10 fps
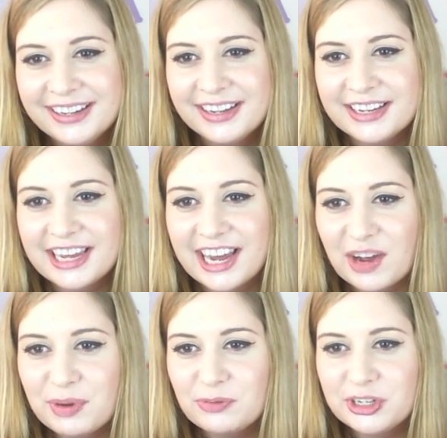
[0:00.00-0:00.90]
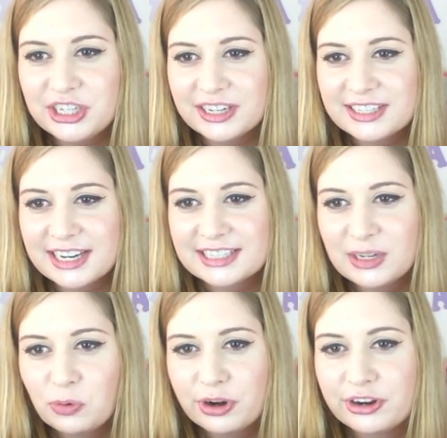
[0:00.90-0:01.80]
Yeah, I've been wishing a sexy
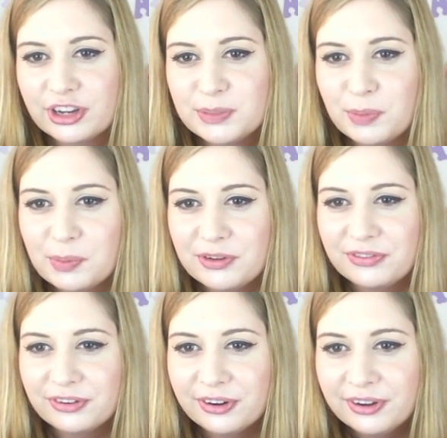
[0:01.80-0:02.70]
water ghost Bobby for